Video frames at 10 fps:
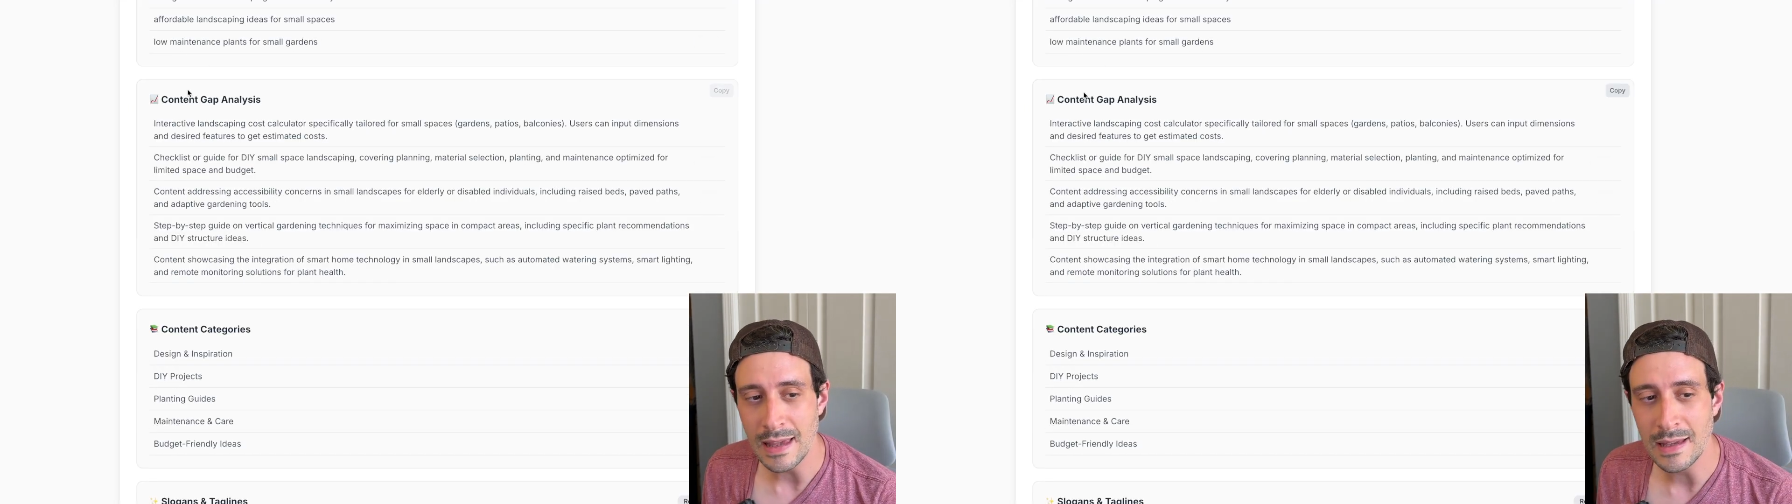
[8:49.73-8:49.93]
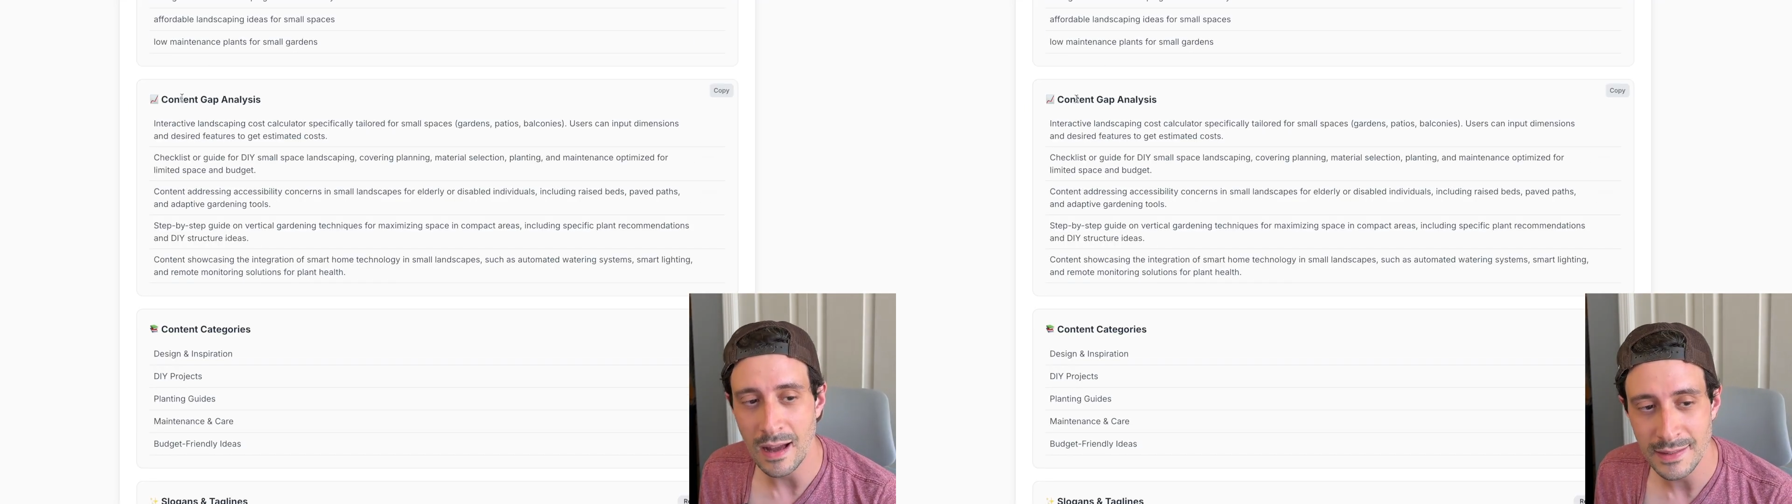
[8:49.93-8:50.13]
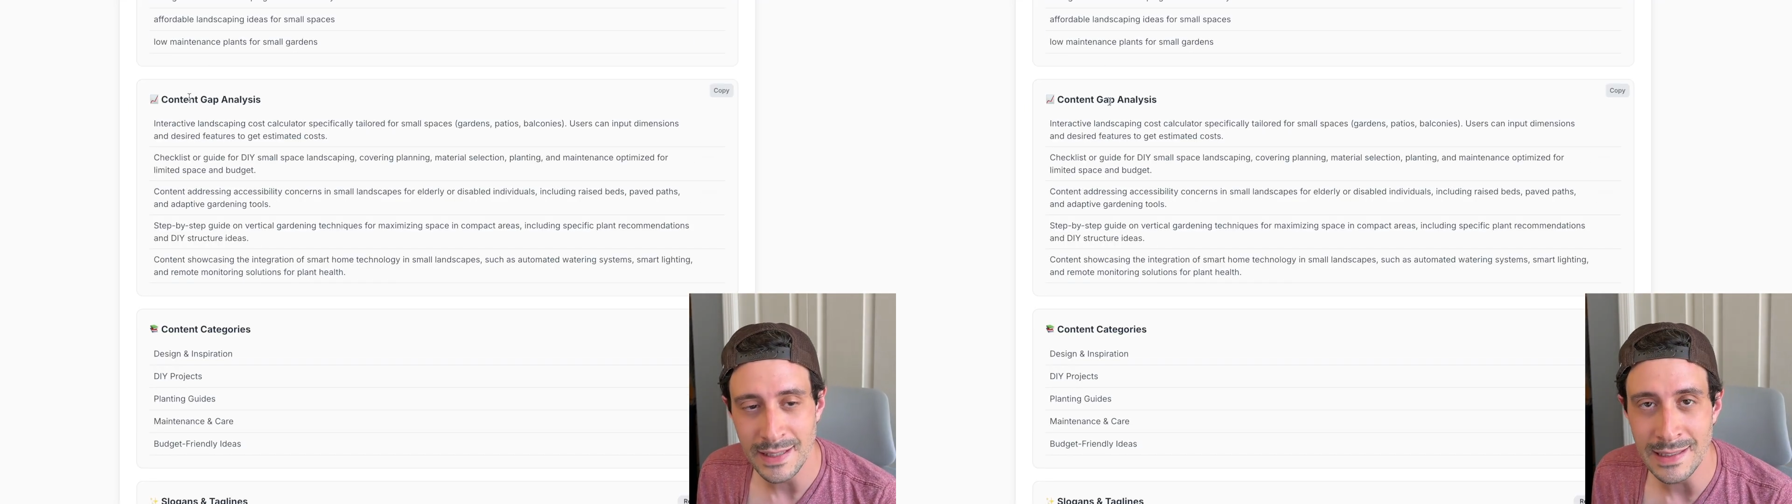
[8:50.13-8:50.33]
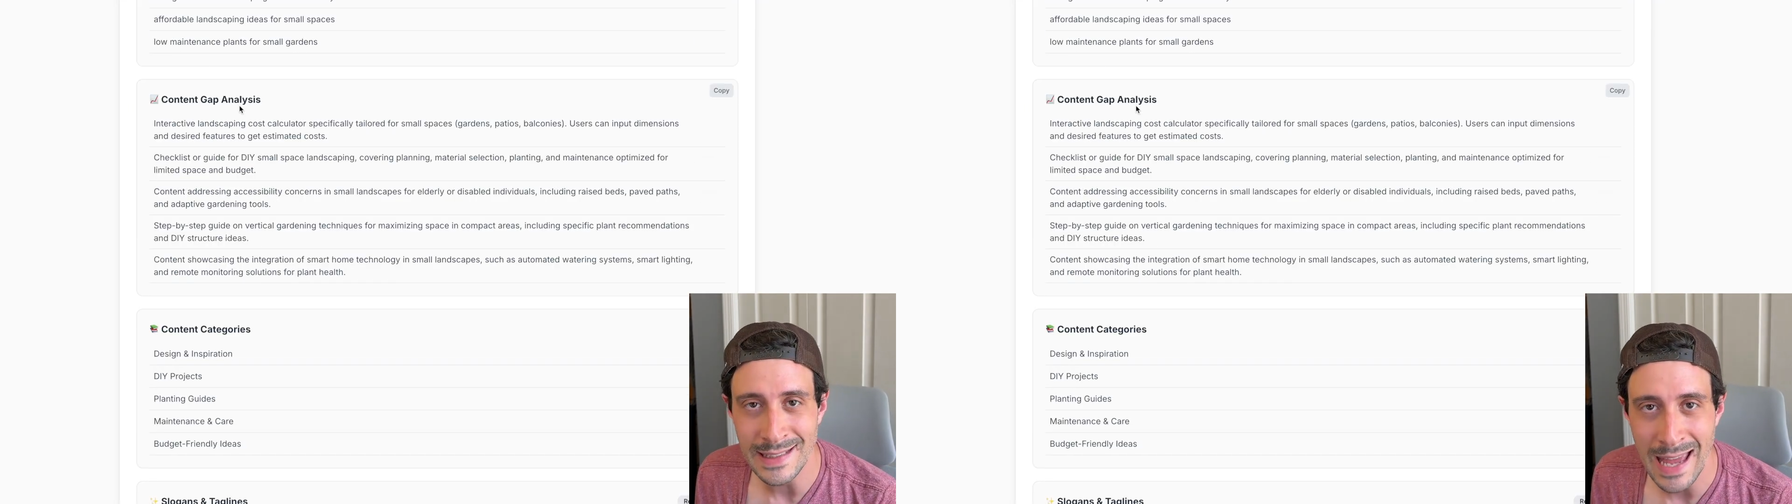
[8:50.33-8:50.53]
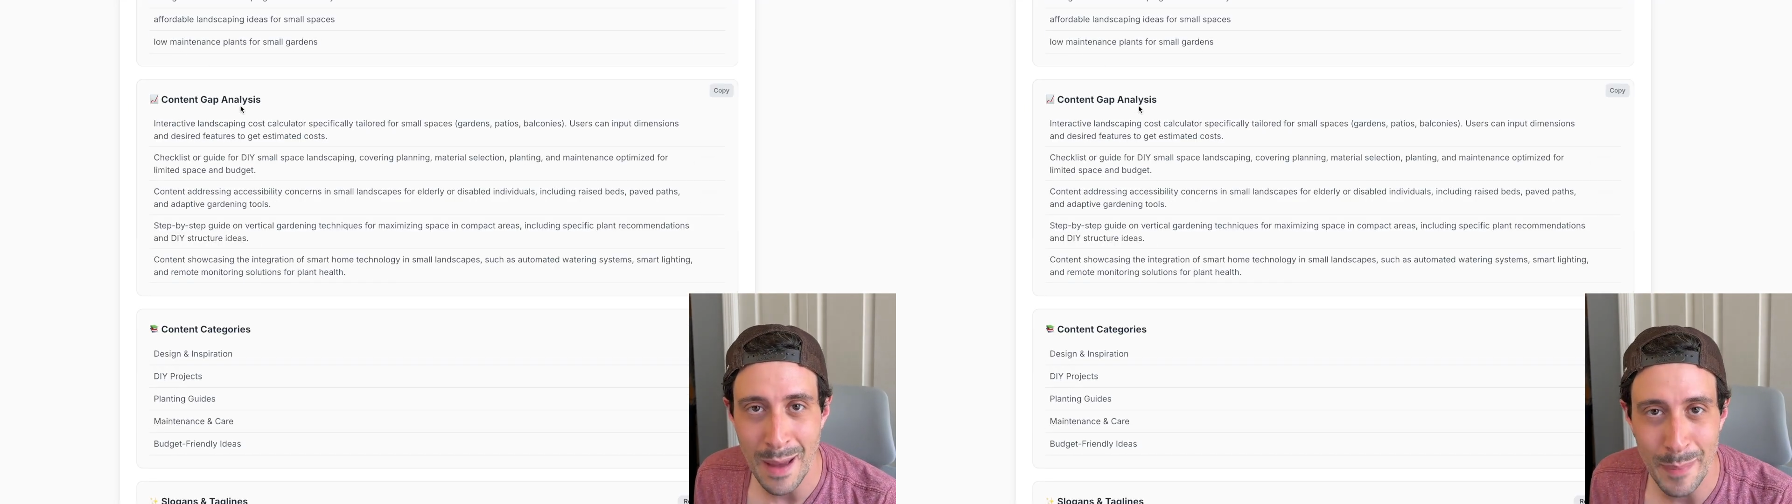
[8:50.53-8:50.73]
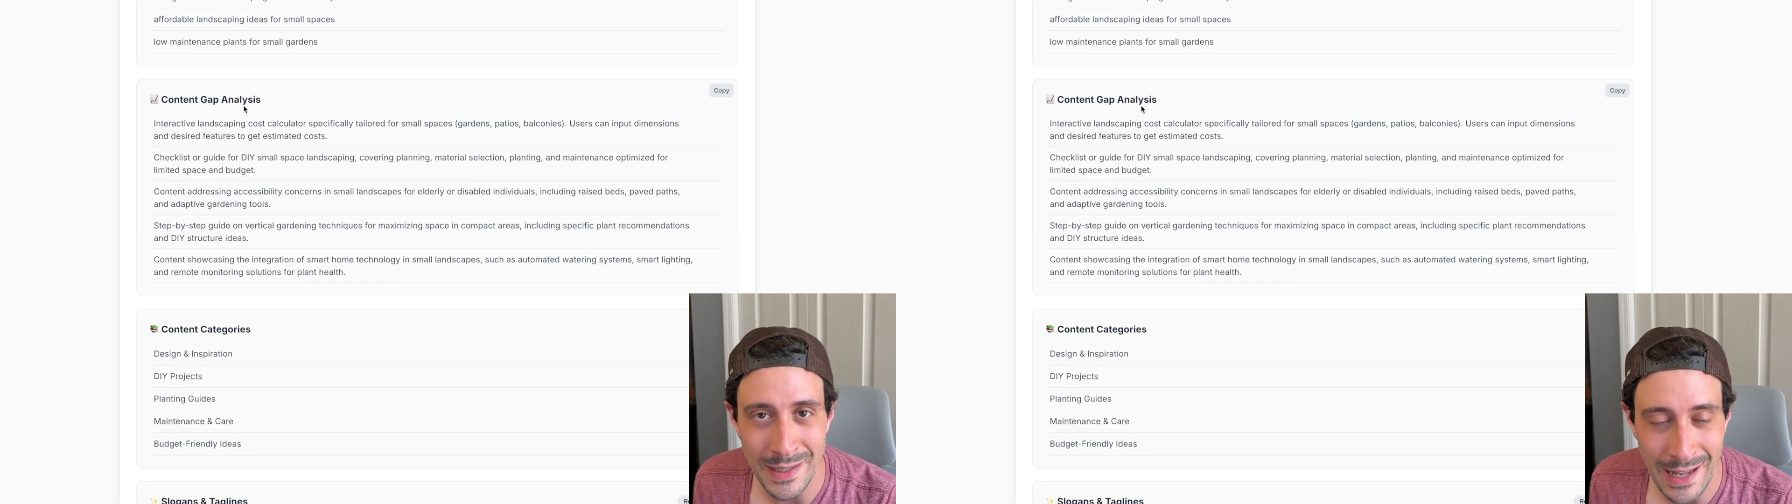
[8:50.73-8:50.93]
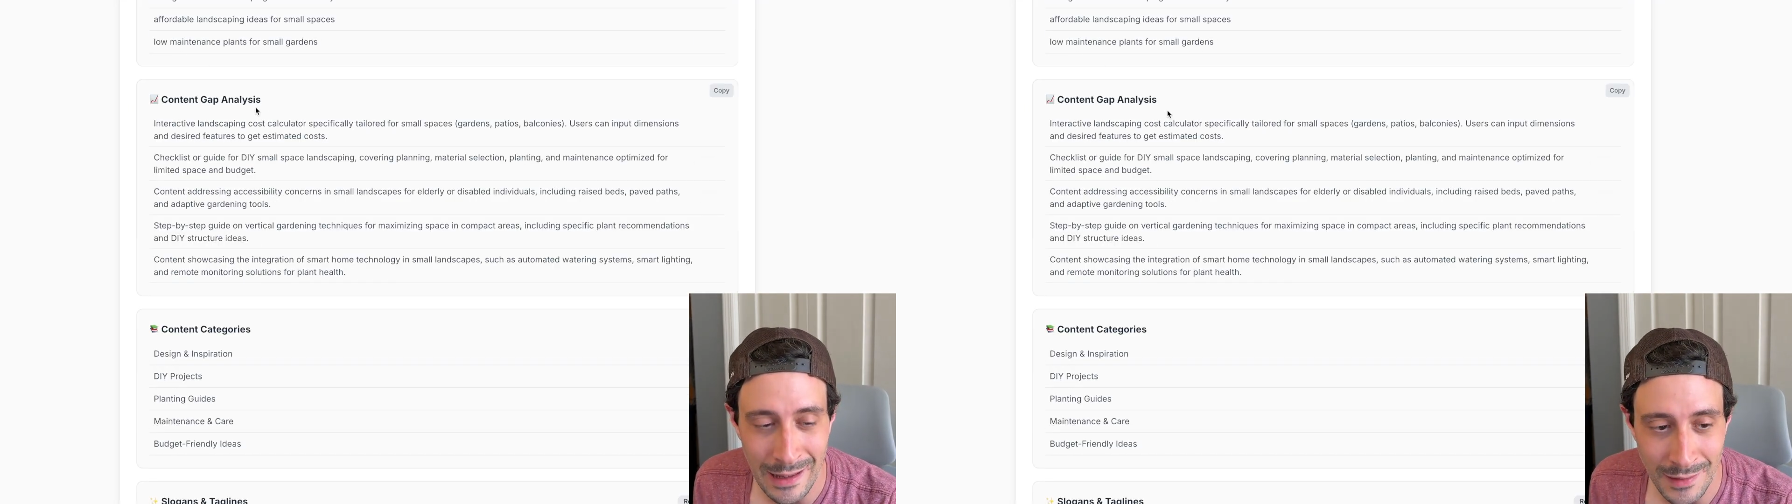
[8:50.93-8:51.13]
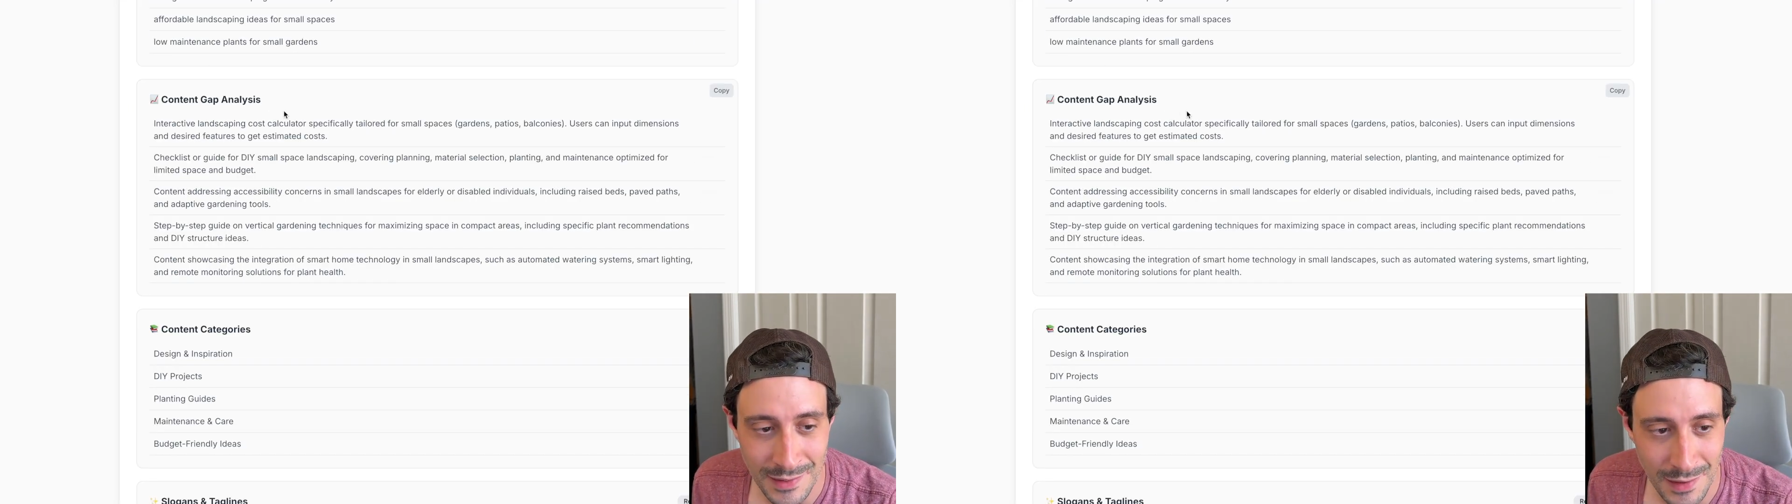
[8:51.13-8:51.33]
content gap
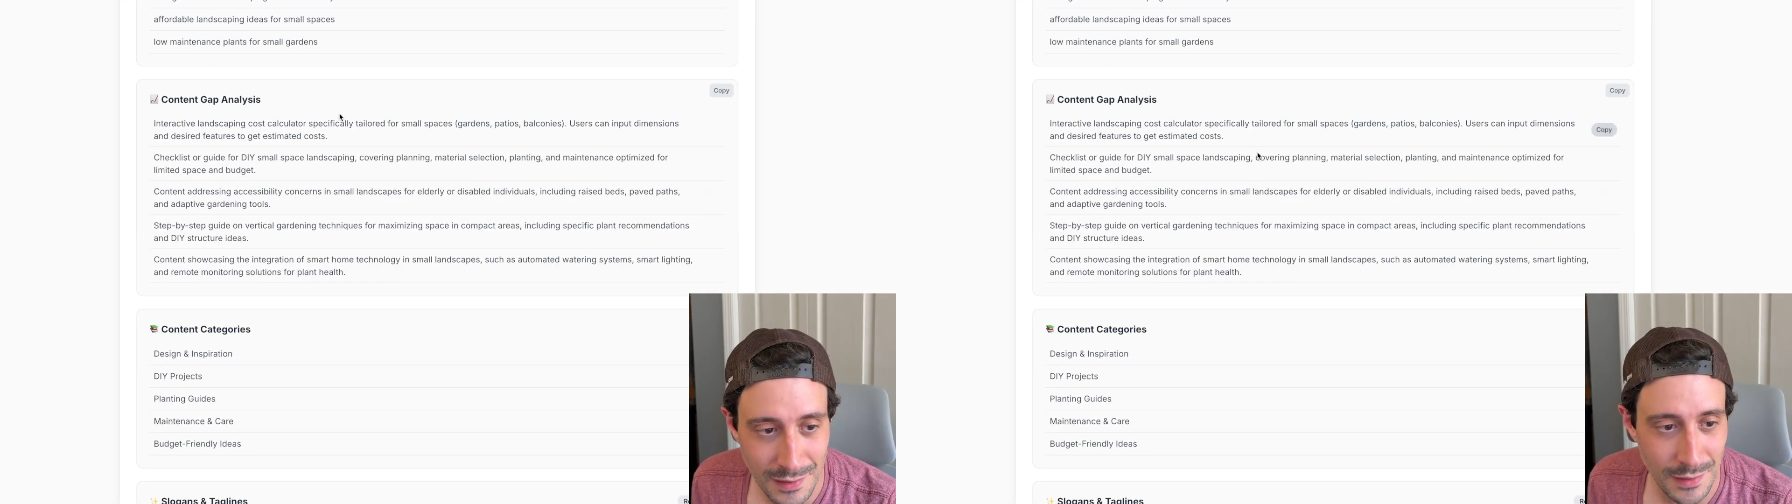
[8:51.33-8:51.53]
analysis.